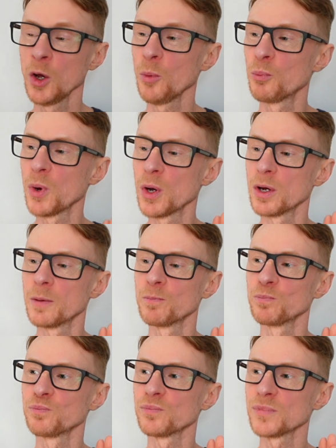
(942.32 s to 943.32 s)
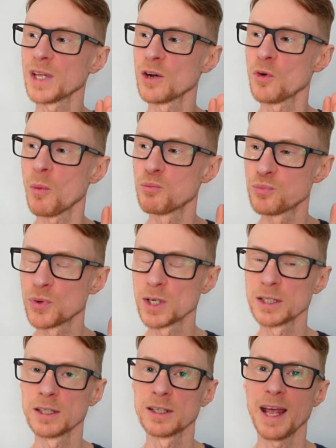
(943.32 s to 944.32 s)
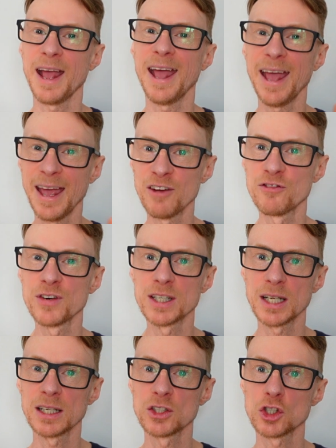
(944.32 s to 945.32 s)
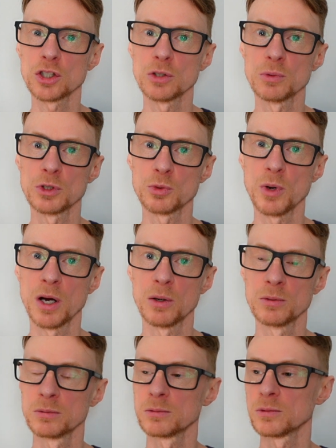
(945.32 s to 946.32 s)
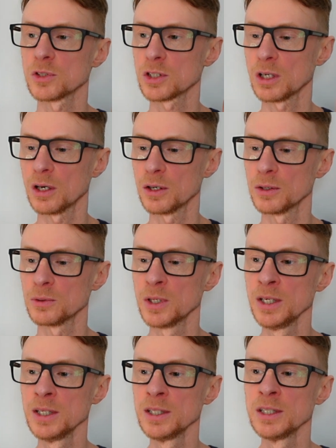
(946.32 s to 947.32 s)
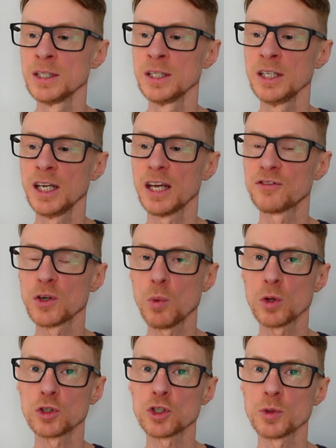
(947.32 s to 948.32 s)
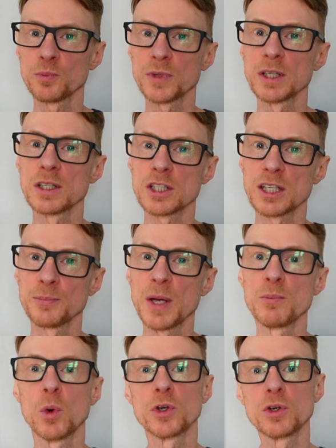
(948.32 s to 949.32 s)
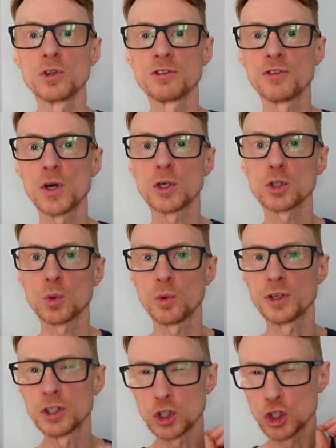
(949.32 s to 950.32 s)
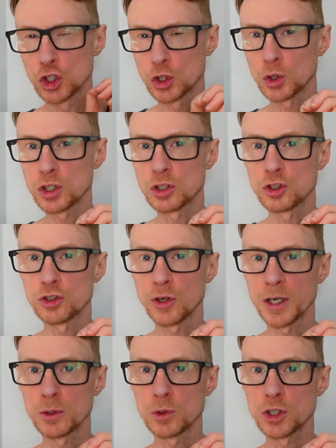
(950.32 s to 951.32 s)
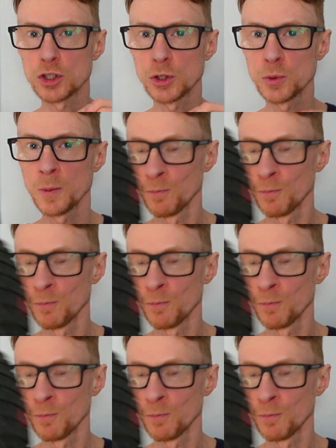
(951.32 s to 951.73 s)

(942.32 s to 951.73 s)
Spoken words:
but they're a brilliant everyday shoe as well. So if you want something that's a bit more universal than just a trail shoe,